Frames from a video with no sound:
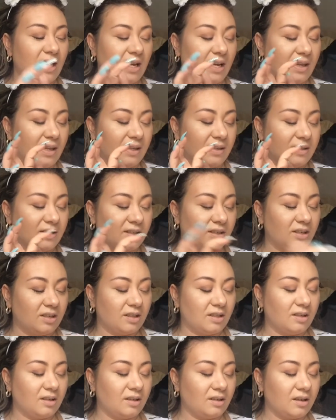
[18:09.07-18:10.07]
I like the
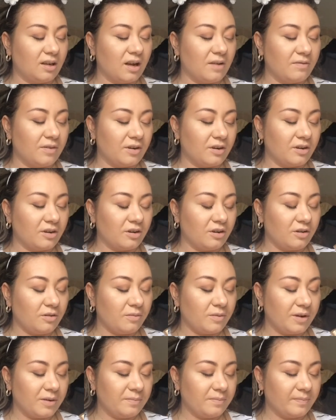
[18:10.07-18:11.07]
CoverGirl
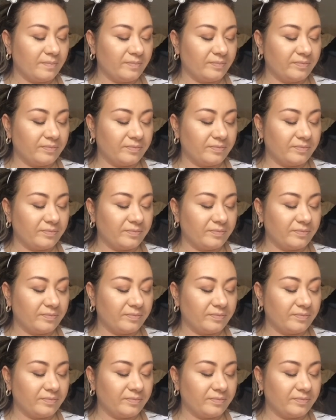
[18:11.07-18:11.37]
one